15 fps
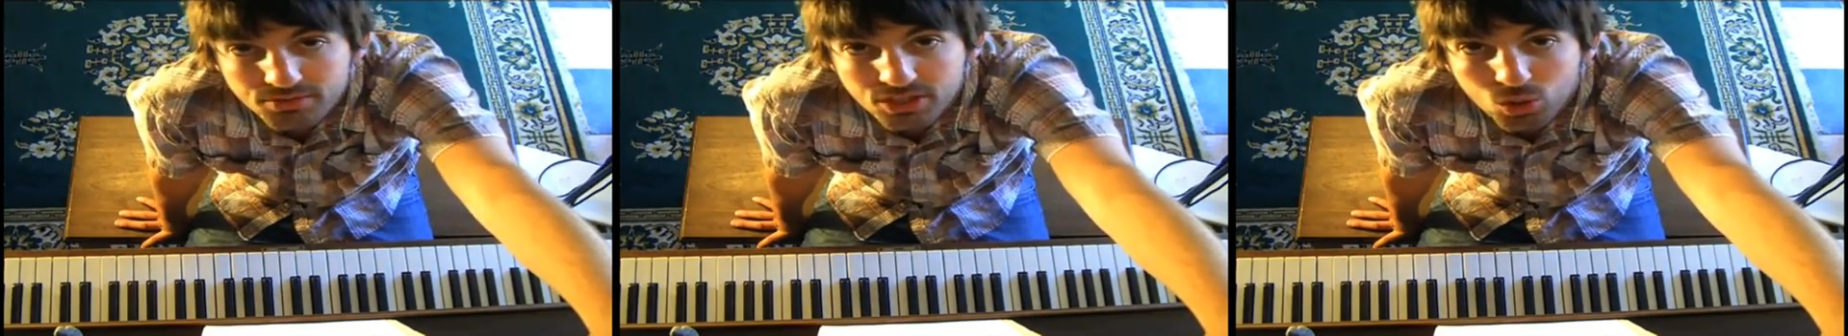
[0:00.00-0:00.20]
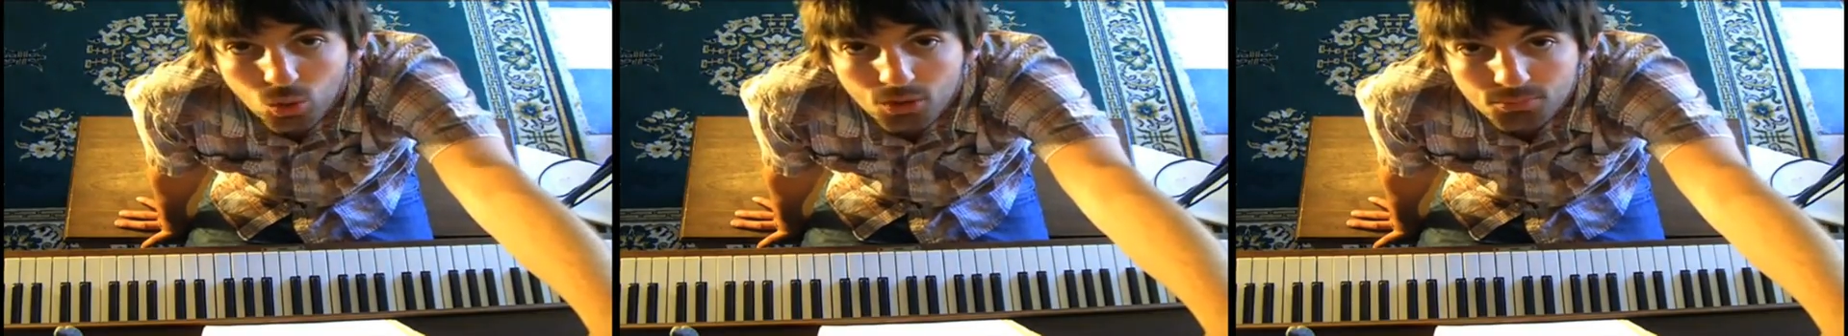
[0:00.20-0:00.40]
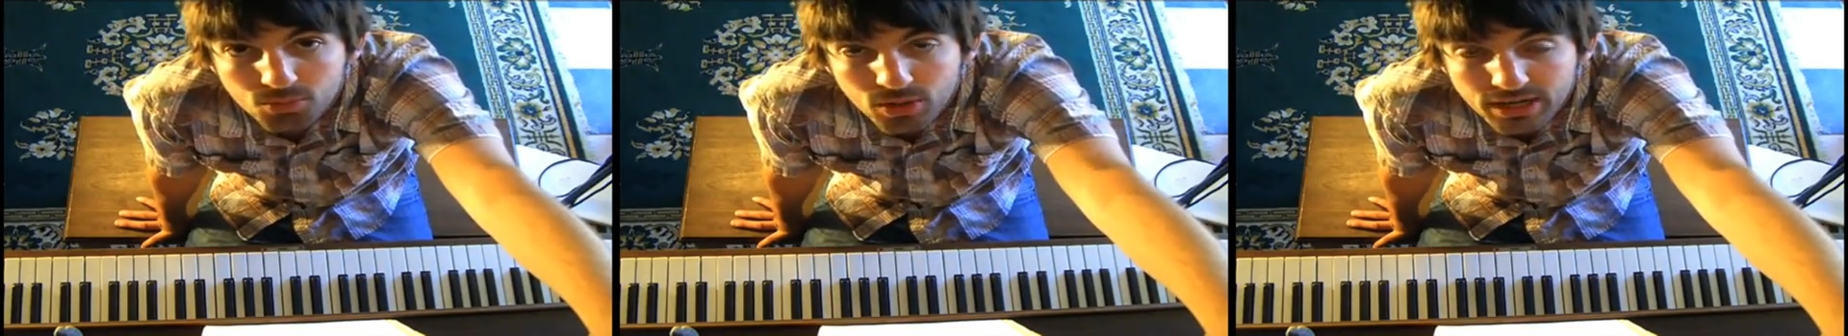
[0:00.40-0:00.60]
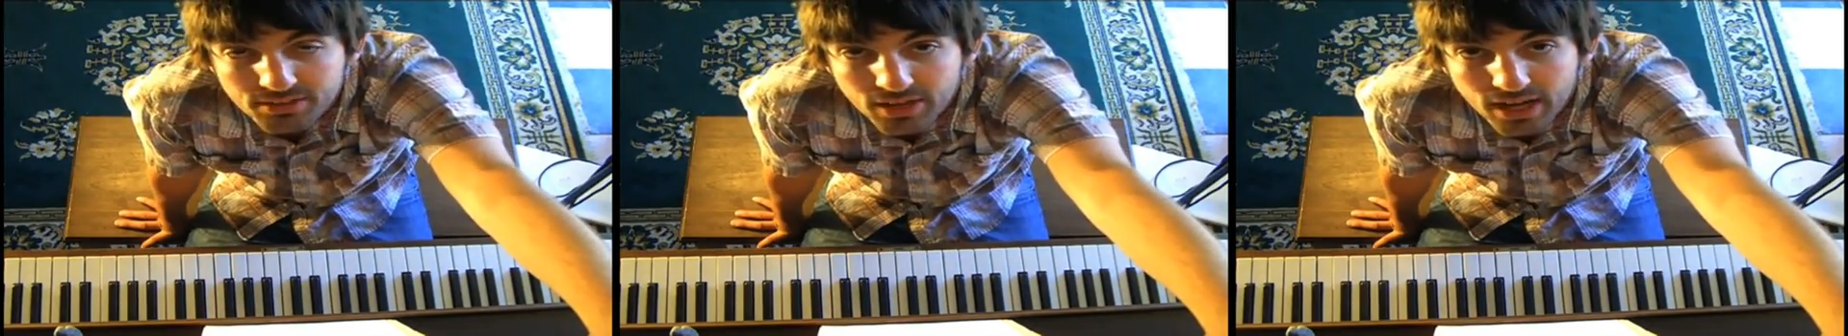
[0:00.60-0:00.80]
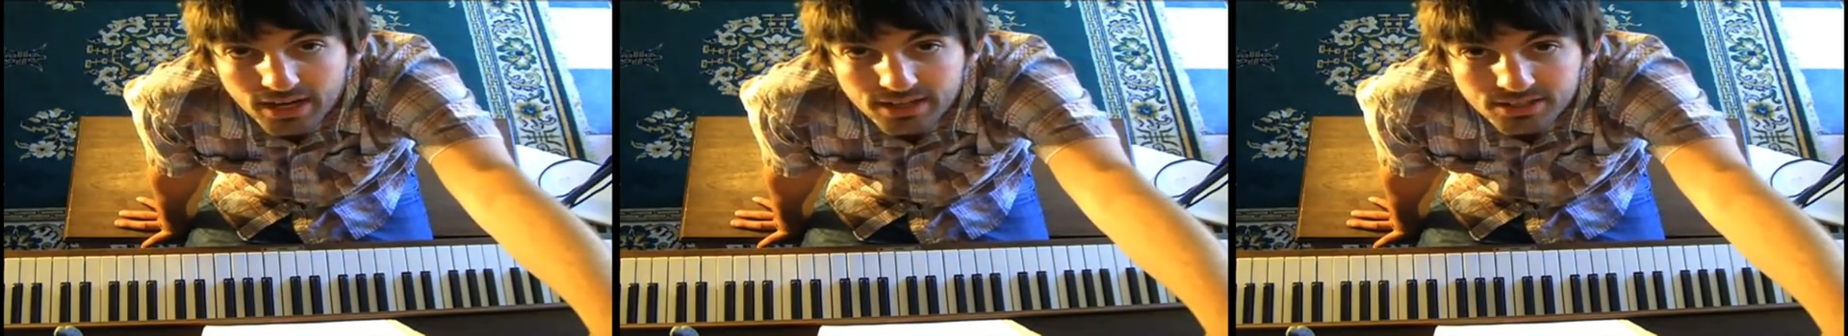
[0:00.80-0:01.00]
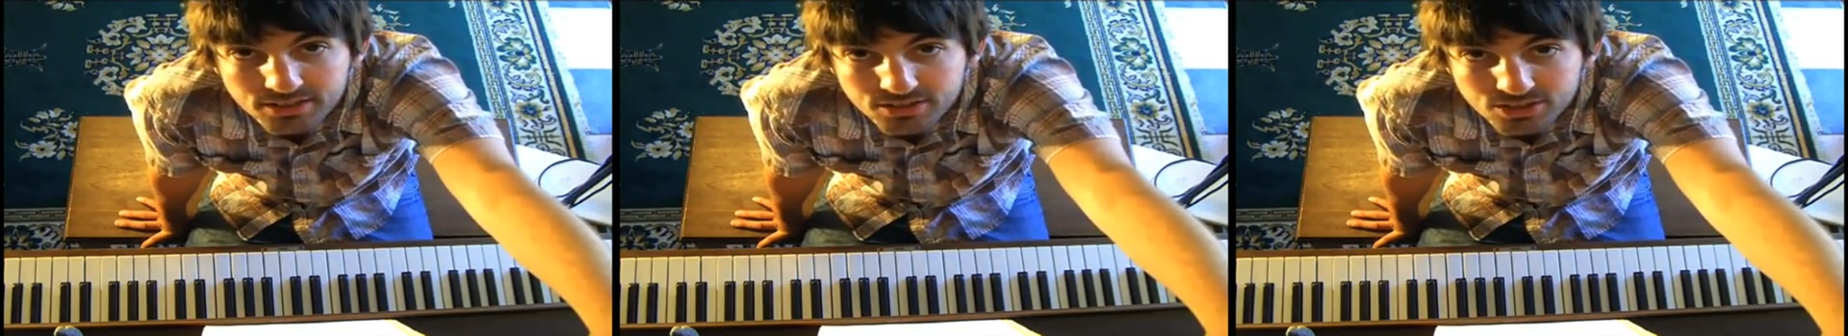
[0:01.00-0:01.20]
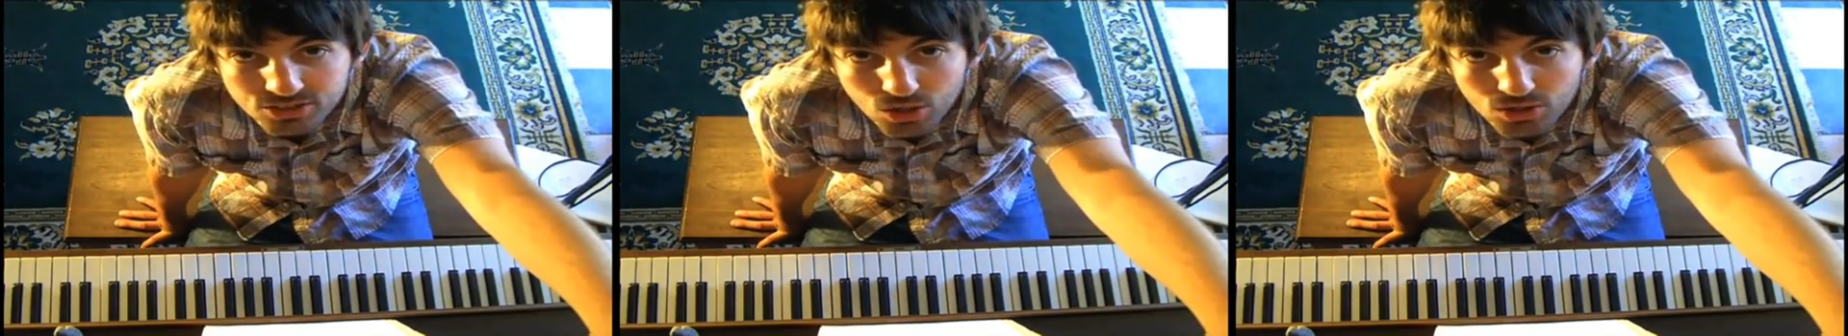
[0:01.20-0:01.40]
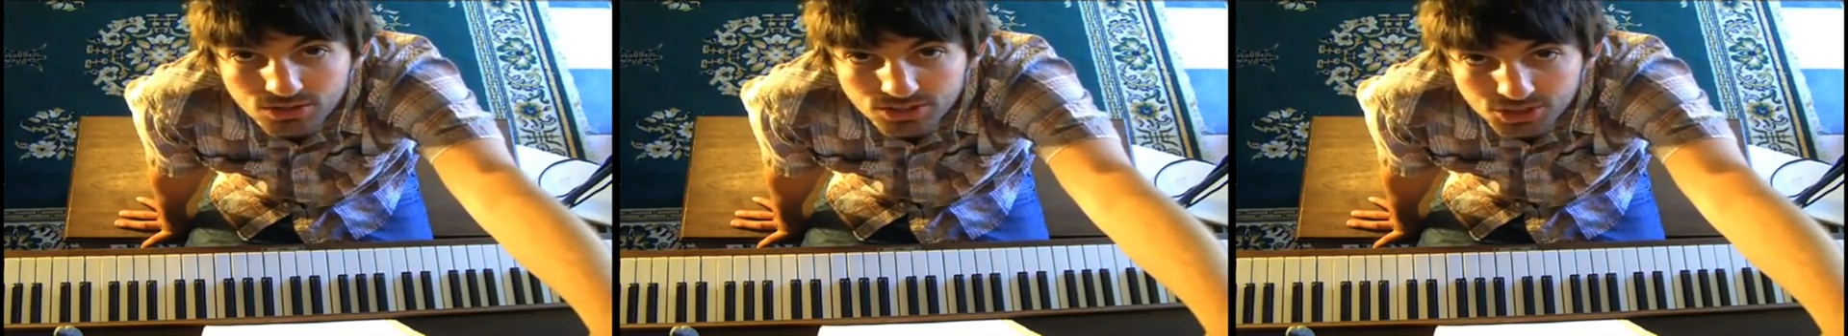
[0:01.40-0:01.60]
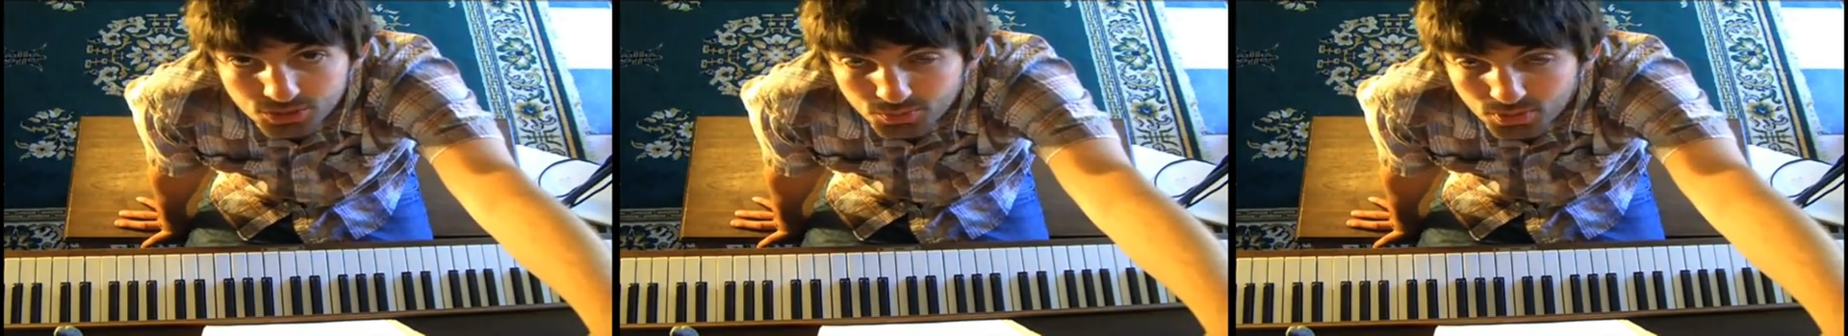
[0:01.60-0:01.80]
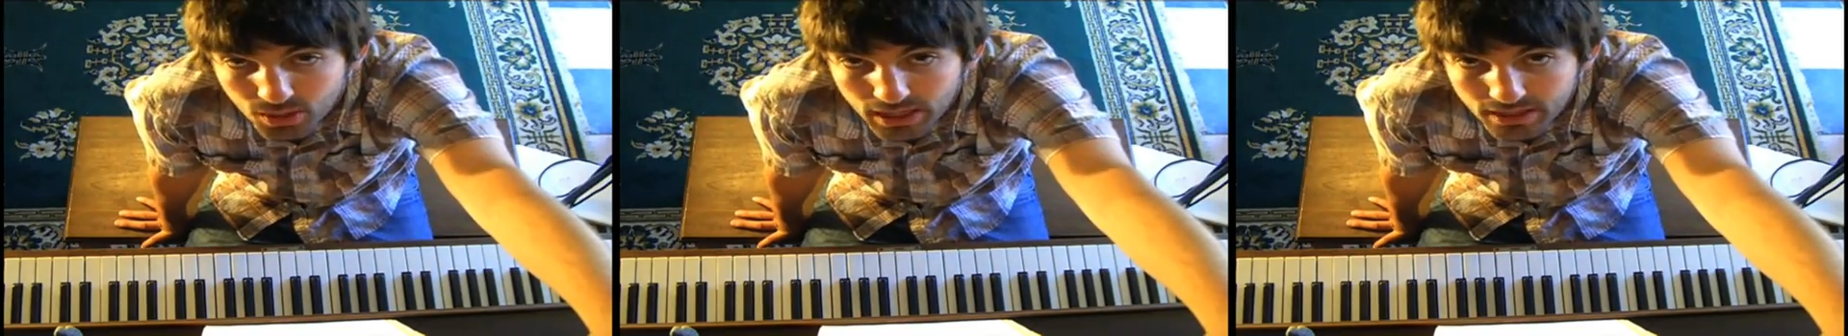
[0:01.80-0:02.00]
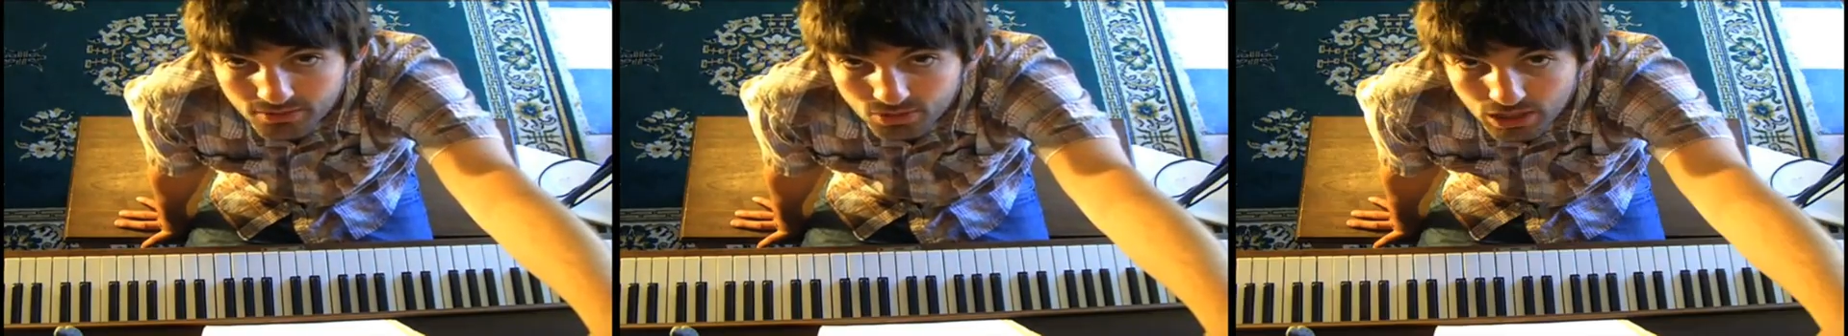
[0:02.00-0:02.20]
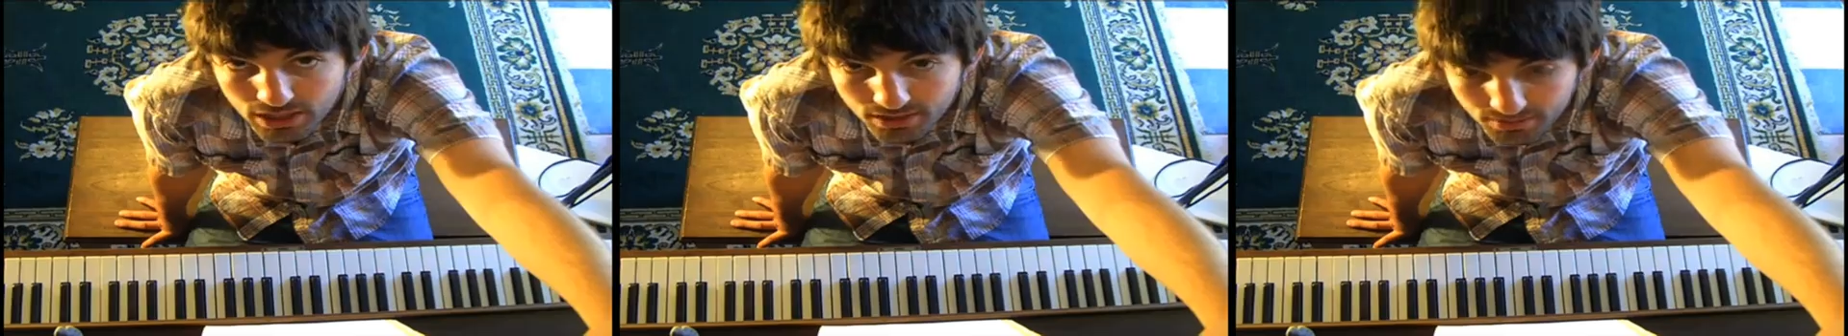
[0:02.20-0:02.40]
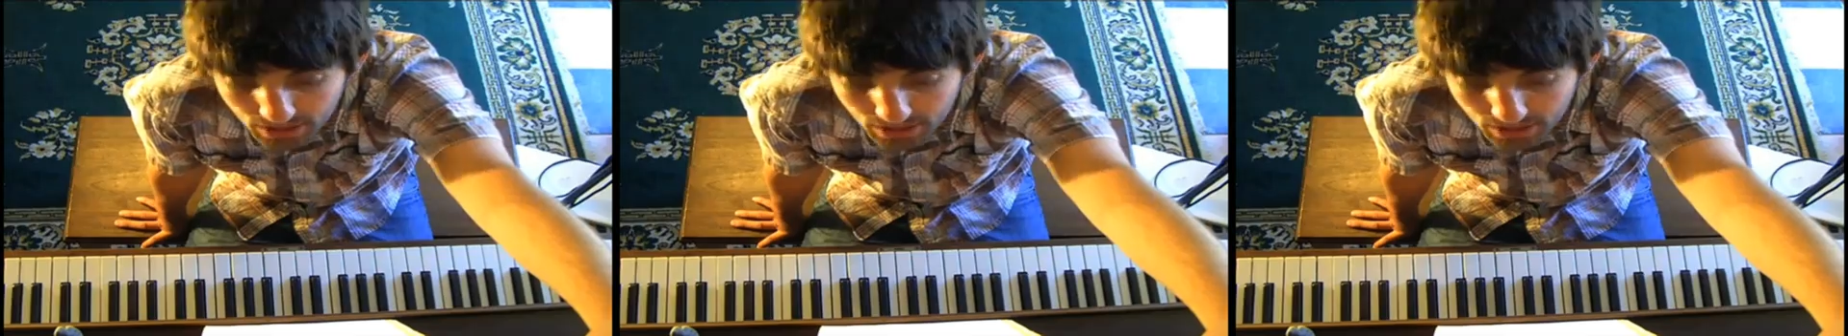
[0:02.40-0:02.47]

incorporate that into the songs that you're playing, right?